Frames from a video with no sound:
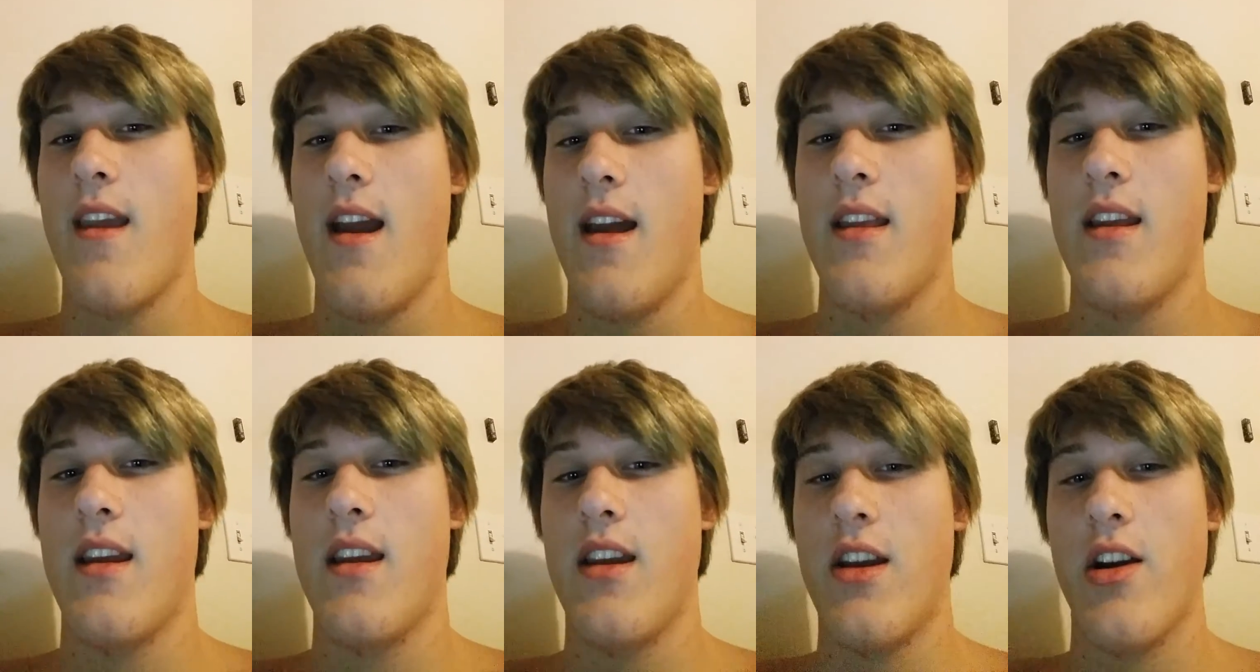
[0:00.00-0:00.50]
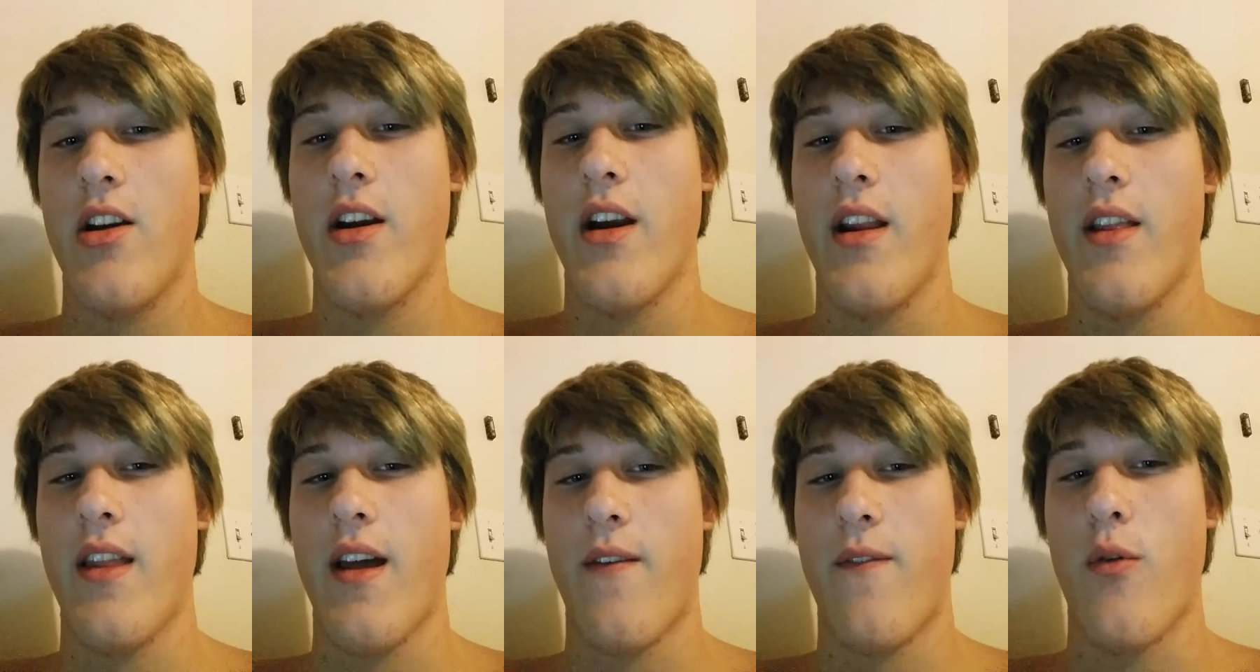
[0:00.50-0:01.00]
in a year
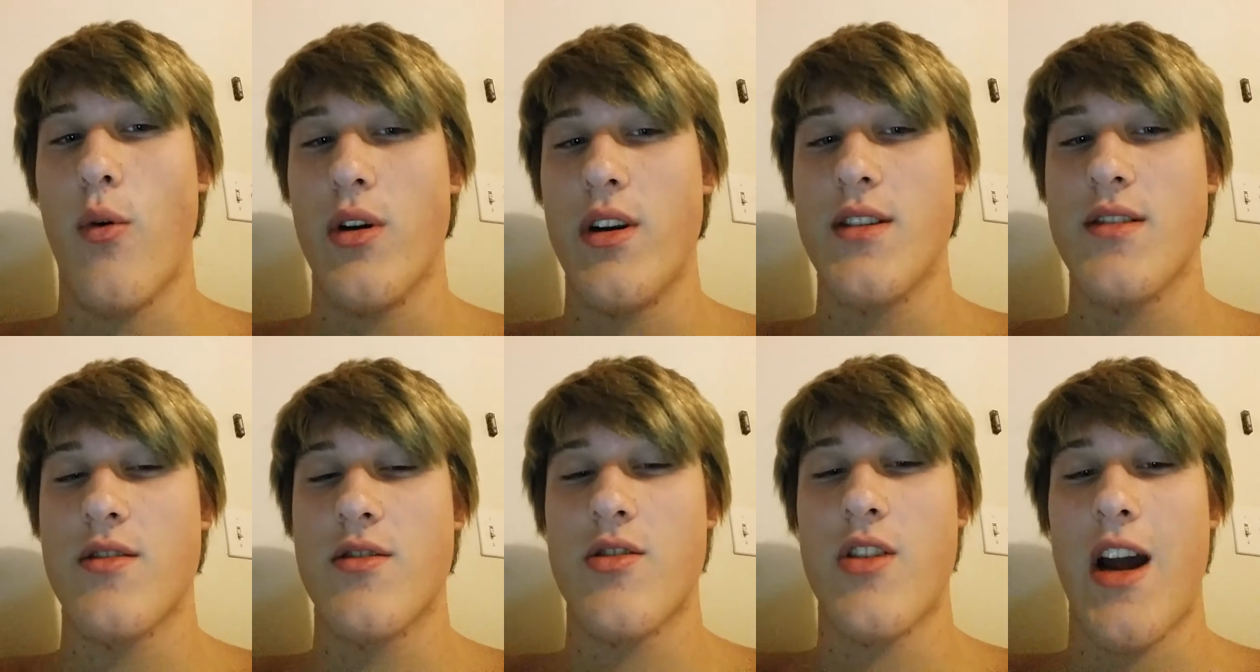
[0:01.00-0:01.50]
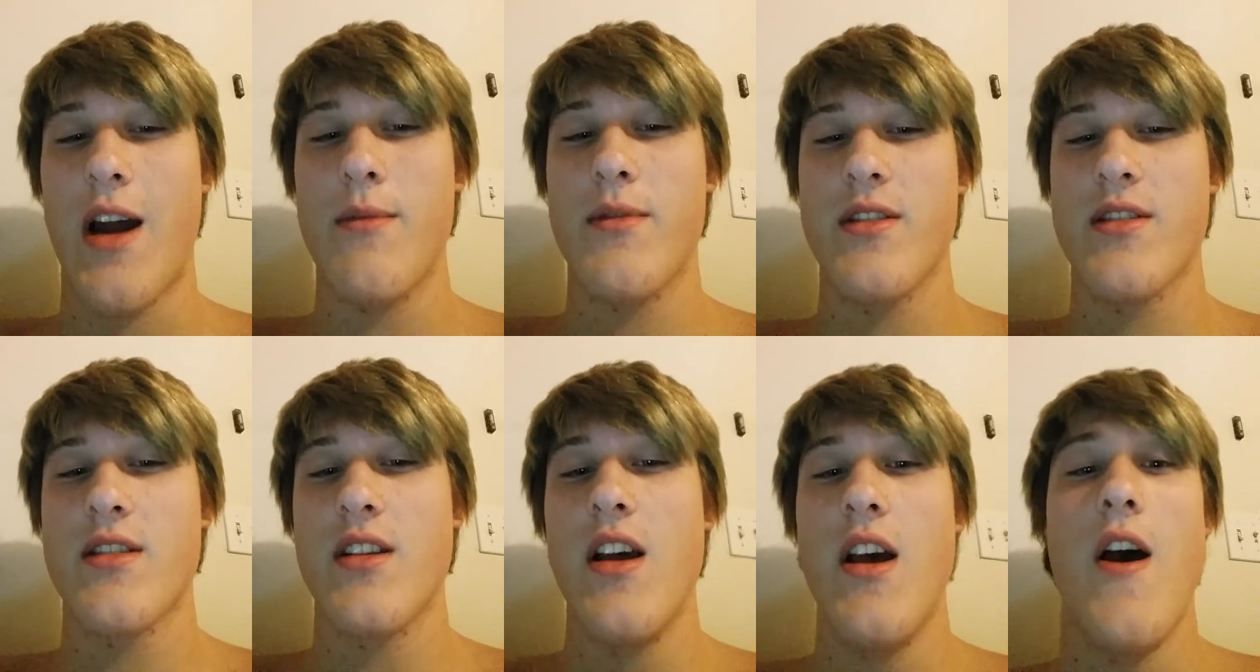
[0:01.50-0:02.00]
getting like 14
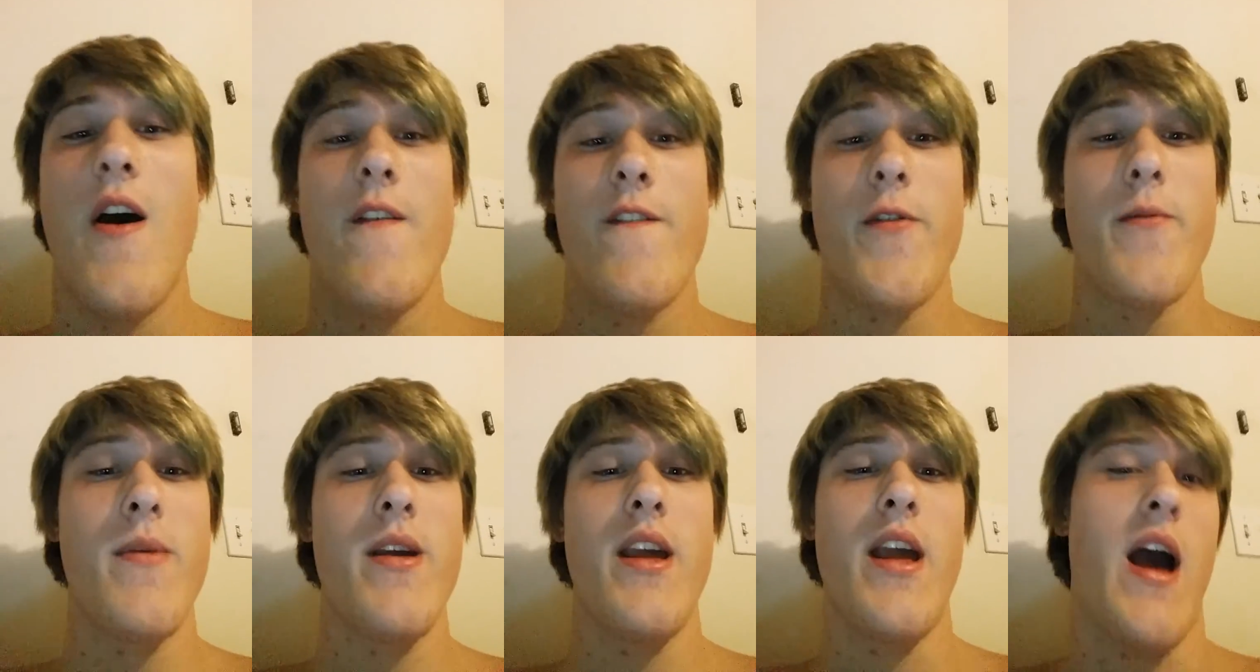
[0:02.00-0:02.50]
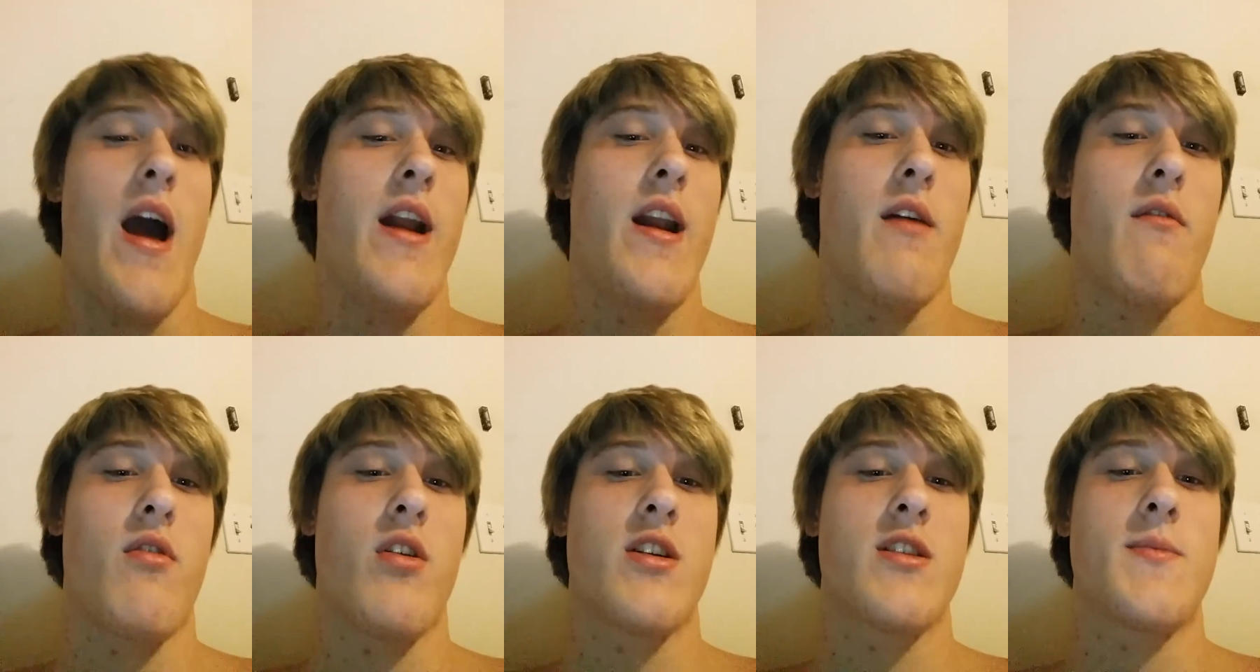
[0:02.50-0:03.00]
subscribers for me i
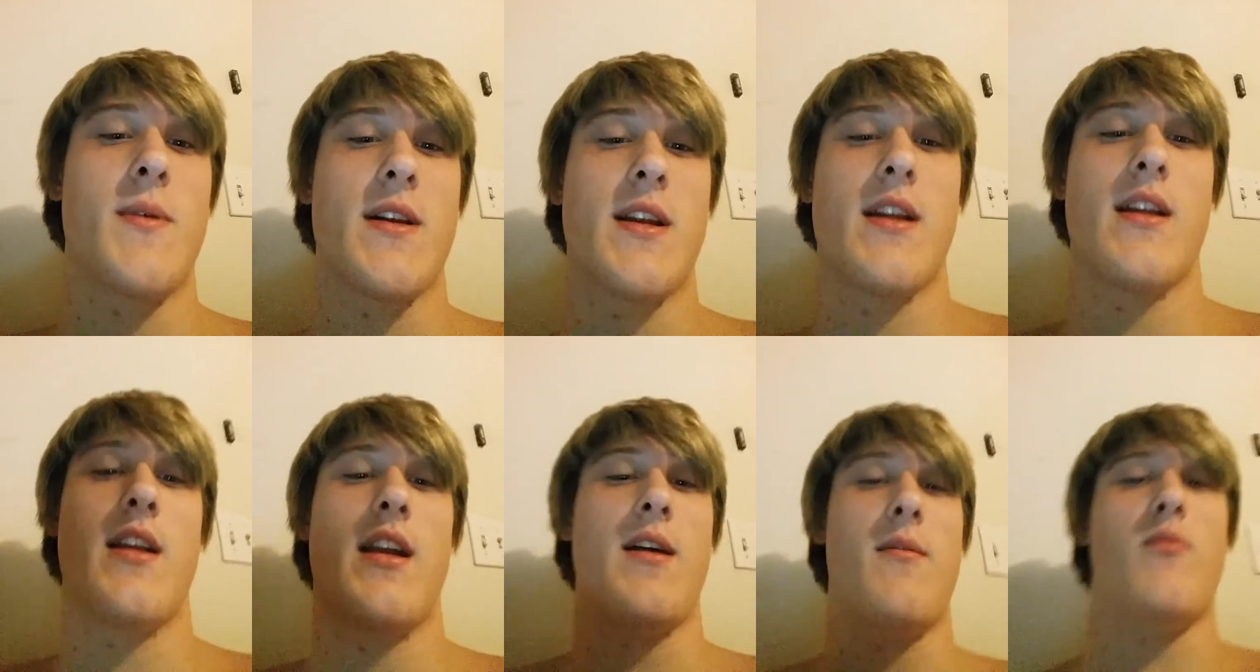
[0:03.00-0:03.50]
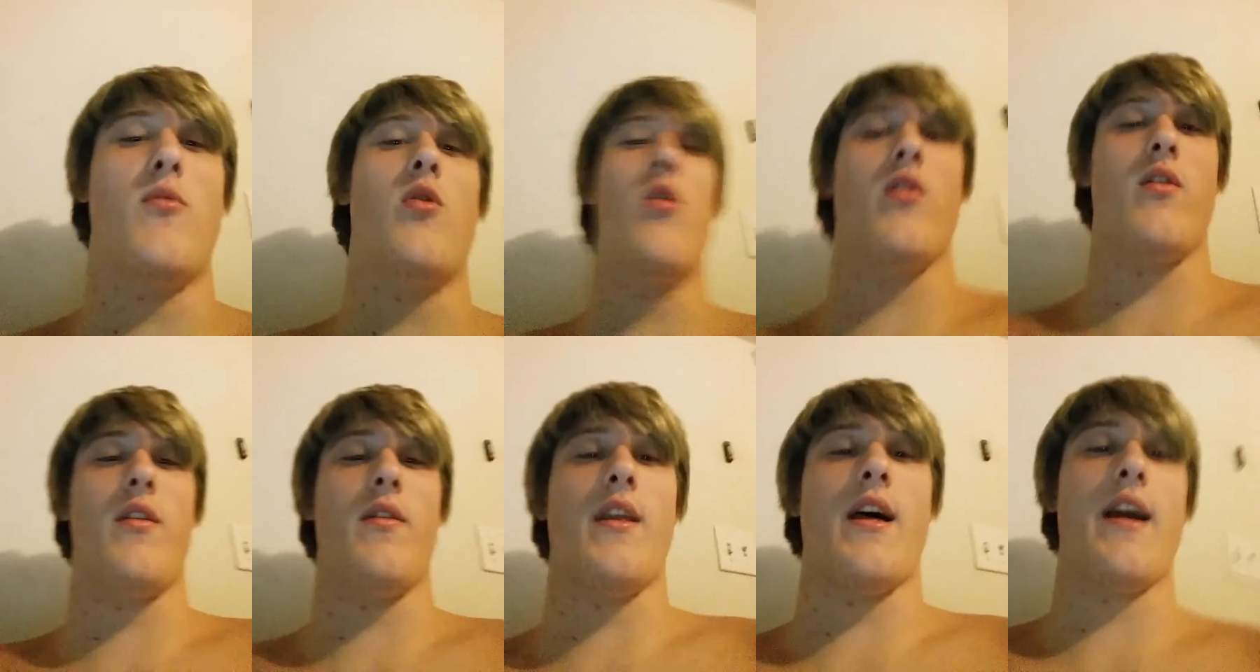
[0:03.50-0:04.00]
never expected to get
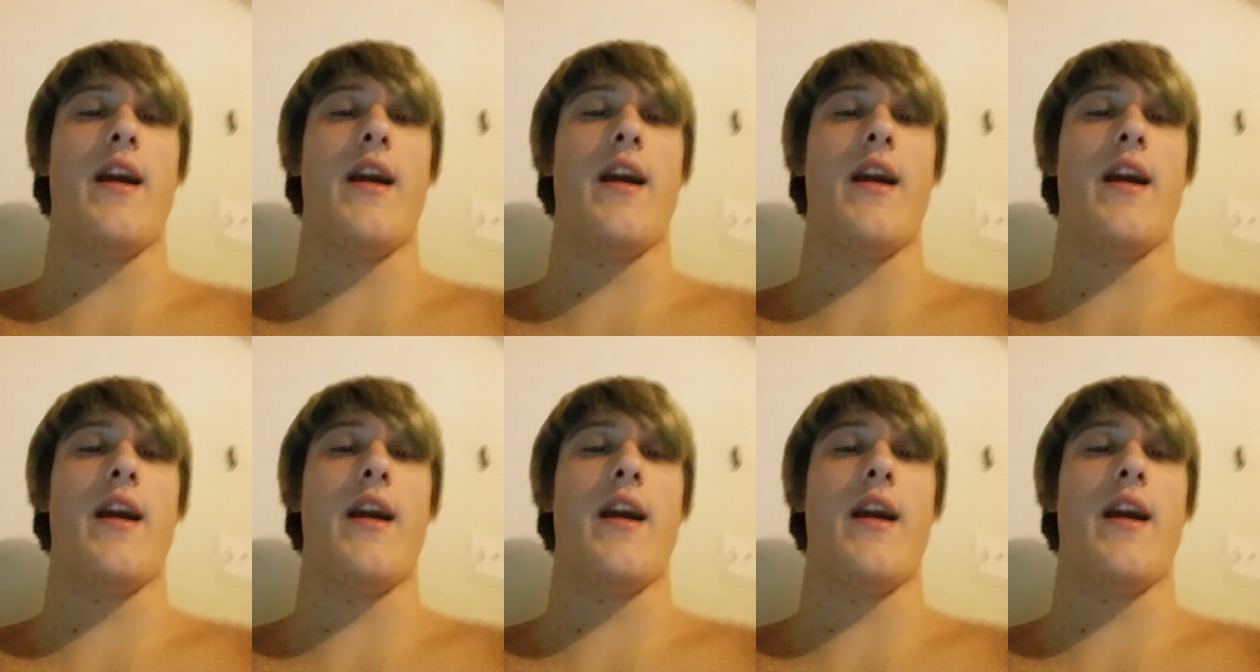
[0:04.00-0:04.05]
more than